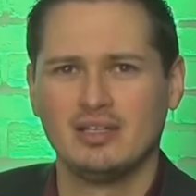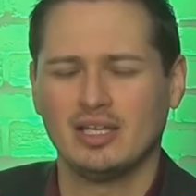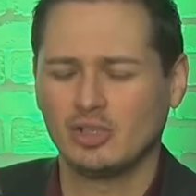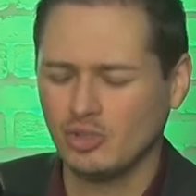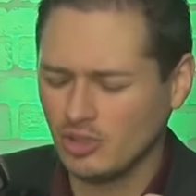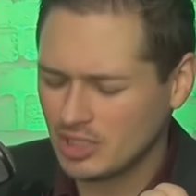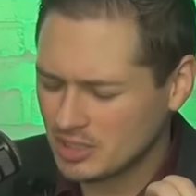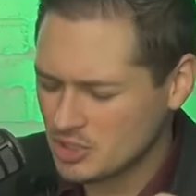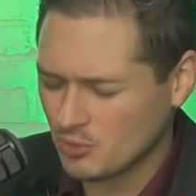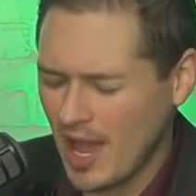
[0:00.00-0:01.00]
like, look at
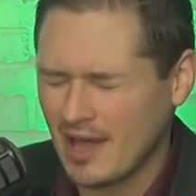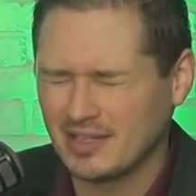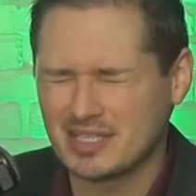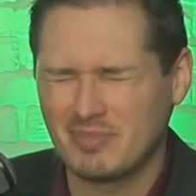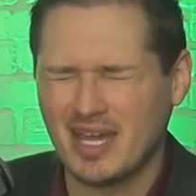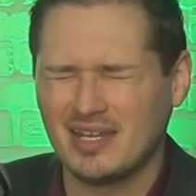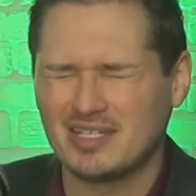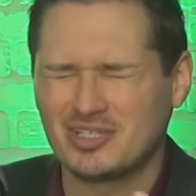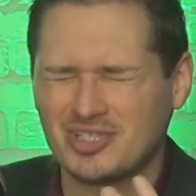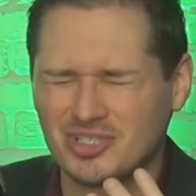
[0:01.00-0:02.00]
these rallies, man.
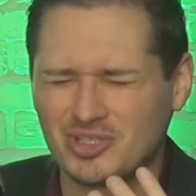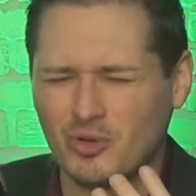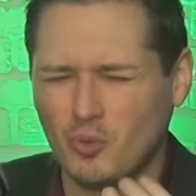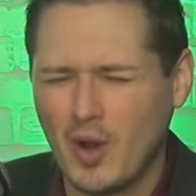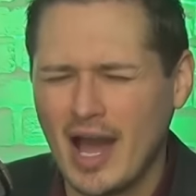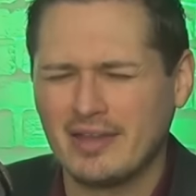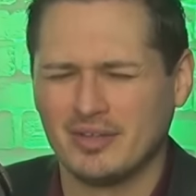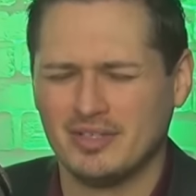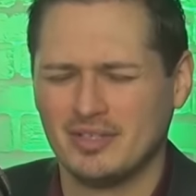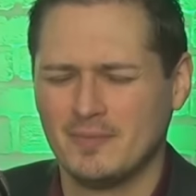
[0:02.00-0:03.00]
It's just so
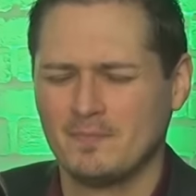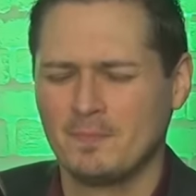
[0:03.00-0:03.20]
wild.